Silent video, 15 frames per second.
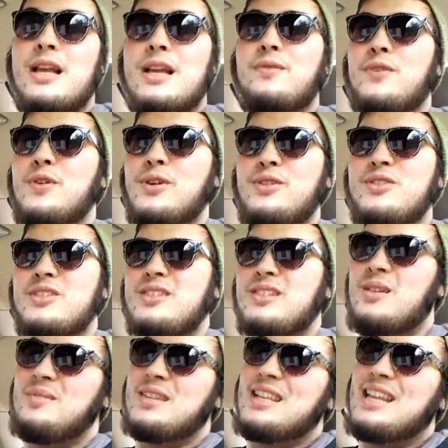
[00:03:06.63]
if you're using
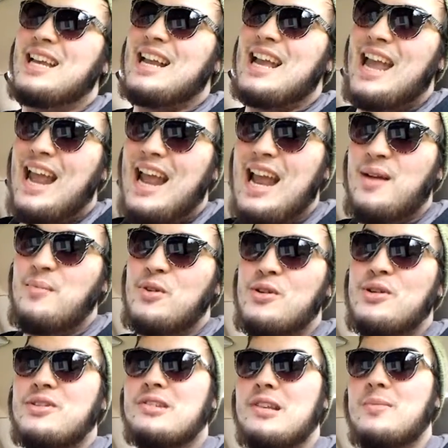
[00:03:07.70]
something like a
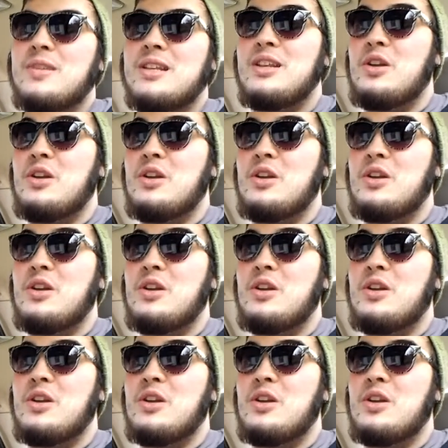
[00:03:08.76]
hammer or something,